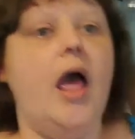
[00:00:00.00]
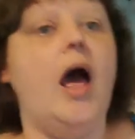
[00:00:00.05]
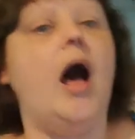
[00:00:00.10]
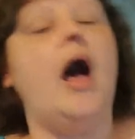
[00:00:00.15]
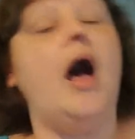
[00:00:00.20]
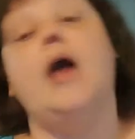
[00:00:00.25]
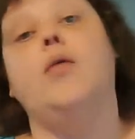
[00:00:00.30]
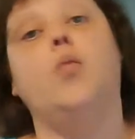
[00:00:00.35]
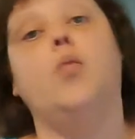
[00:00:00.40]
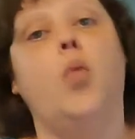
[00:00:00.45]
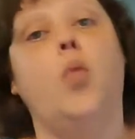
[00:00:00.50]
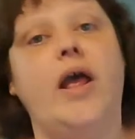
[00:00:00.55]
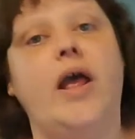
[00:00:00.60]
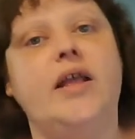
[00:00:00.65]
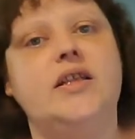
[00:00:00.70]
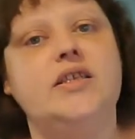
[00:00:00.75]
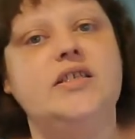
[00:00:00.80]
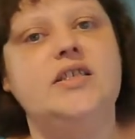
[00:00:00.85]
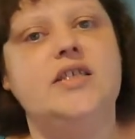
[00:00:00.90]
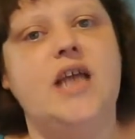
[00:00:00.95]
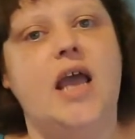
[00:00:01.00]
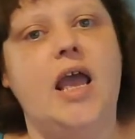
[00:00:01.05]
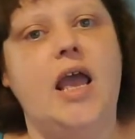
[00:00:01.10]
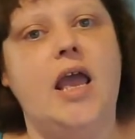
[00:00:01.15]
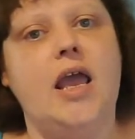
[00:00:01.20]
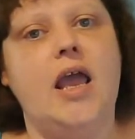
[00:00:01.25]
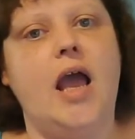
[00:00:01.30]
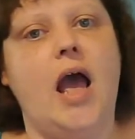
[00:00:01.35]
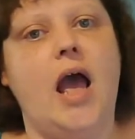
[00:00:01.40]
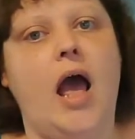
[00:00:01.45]
On
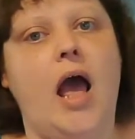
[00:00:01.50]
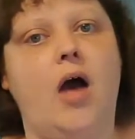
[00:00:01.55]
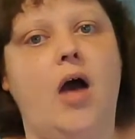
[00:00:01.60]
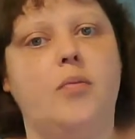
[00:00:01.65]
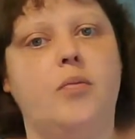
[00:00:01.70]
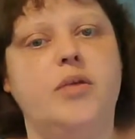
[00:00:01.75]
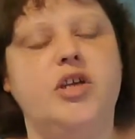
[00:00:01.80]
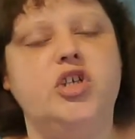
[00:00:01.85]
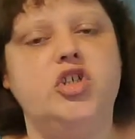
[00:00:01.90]
Wednesday, I'll be